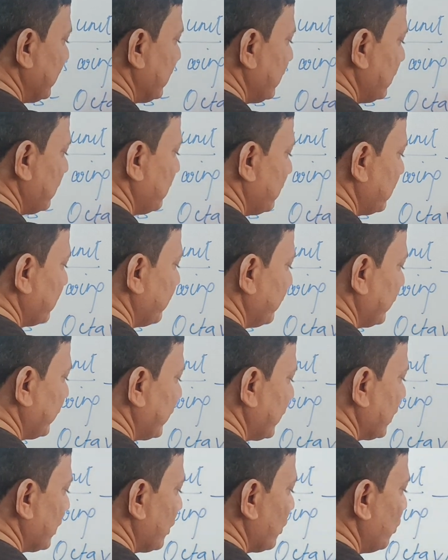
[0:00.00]
wing
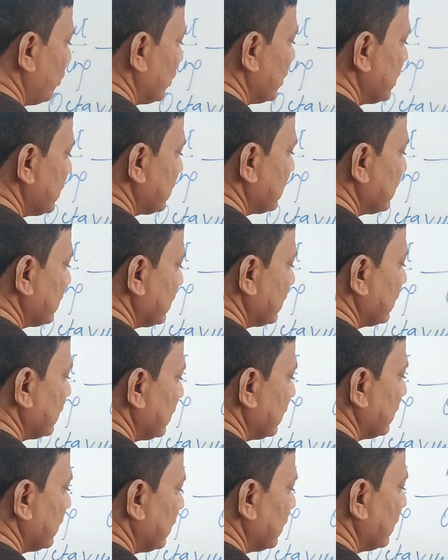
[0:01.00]
was
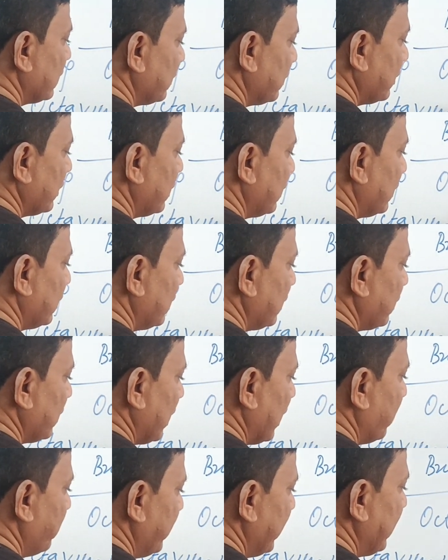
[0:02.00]

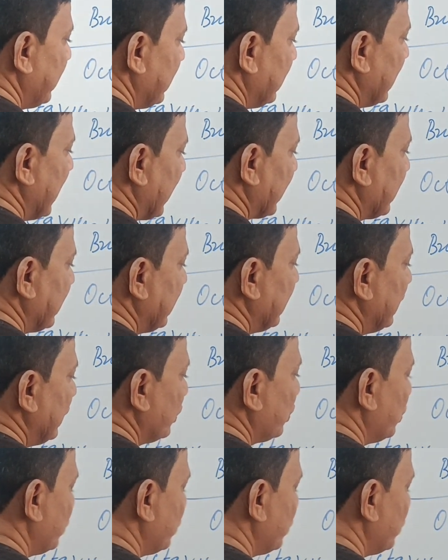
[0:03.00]
a bit lacking in